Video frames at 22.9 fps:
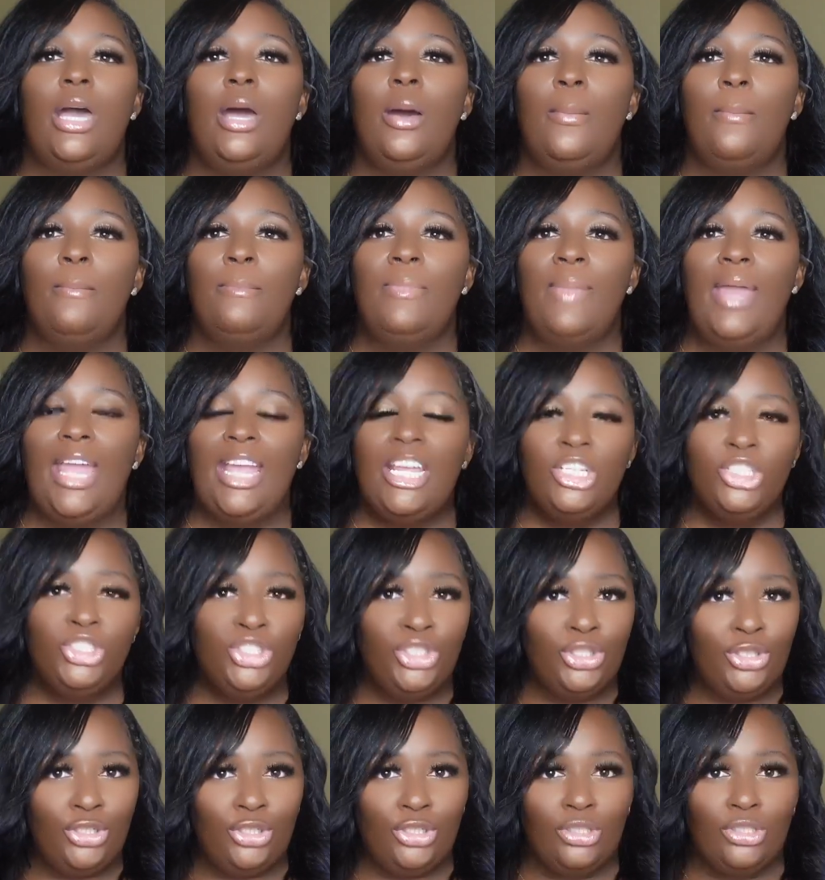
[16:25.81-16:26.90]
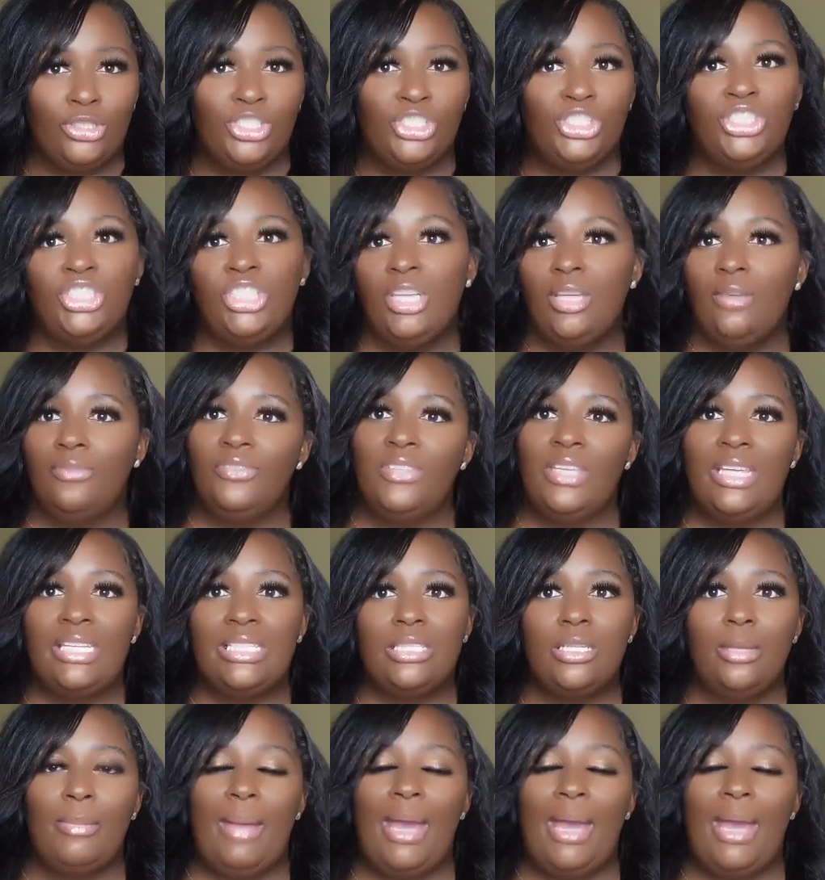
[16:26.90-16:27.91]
a major shift into